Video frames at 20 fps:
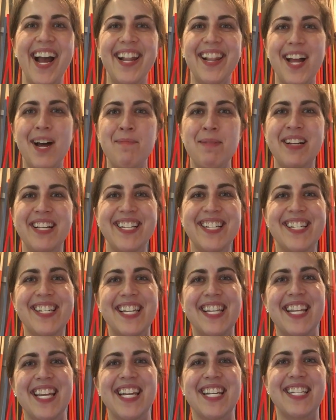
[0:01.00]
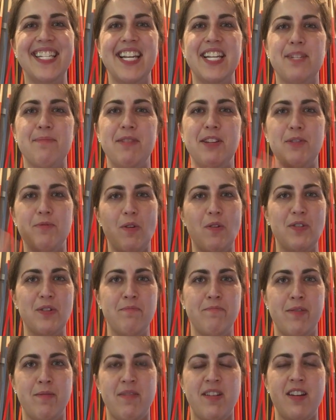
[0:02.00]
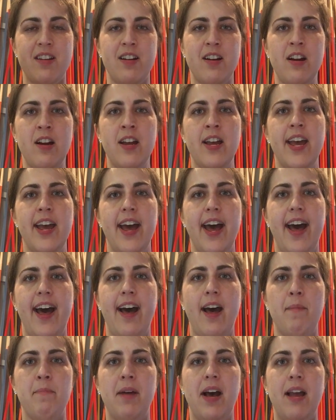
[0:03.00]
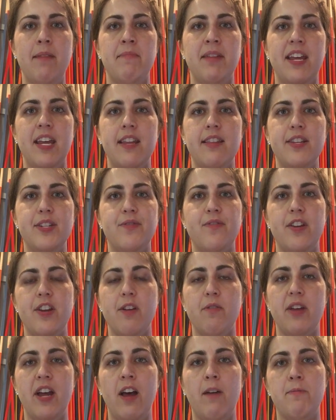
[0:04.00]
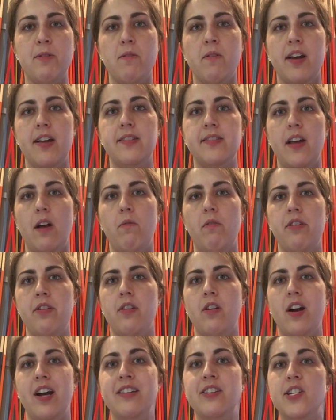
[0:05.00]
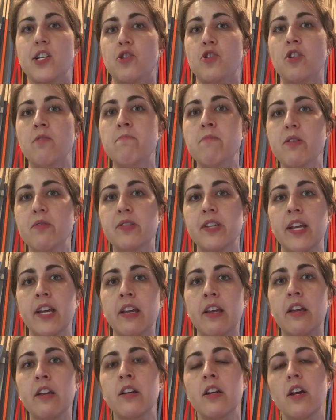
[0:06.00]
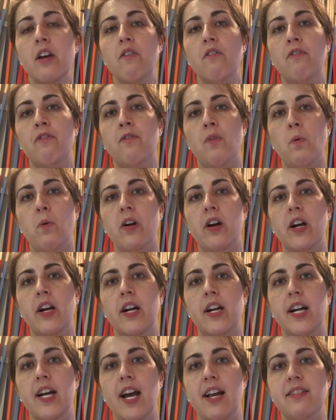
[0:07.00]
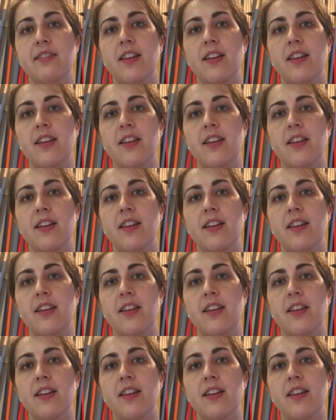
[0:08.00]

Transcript: Llamas, this is Miss Rosenbaum here. I'm making this video to help you guys out with your audition music for